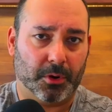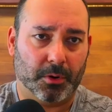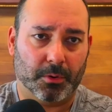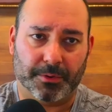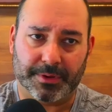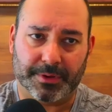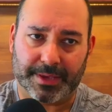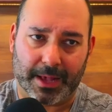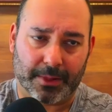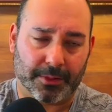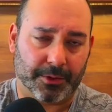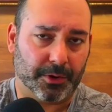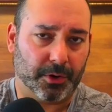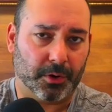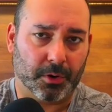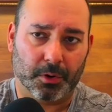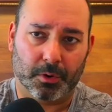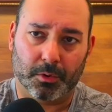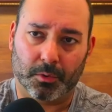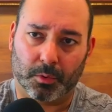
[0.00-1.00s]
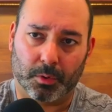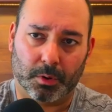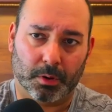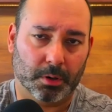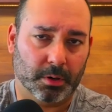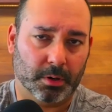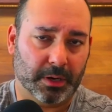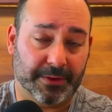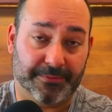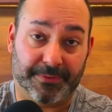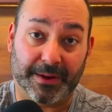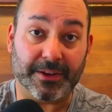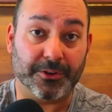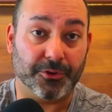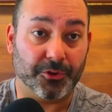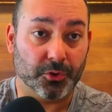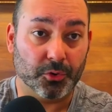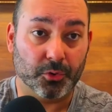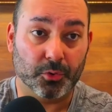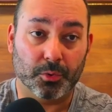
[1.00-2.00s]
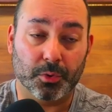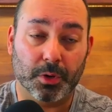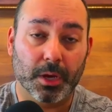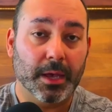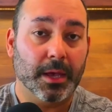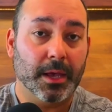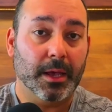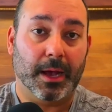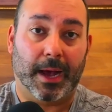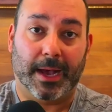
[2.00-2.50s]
with her or yell at her, or if I do,